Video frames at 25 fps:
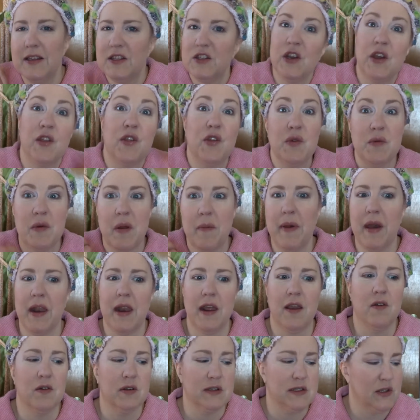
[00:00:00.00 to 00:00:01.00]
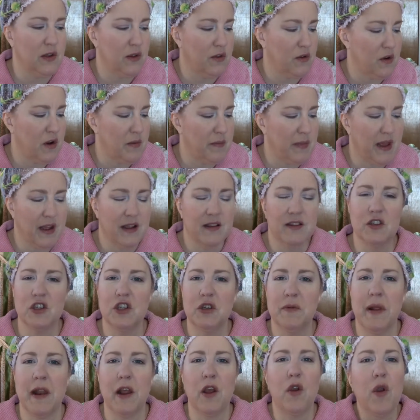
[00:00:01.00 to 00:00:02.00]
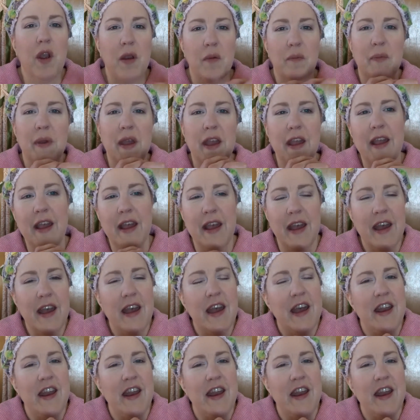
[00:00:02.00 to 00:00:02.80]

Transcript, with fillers: was looking through my petticoats, so they're in a big, so she made a great big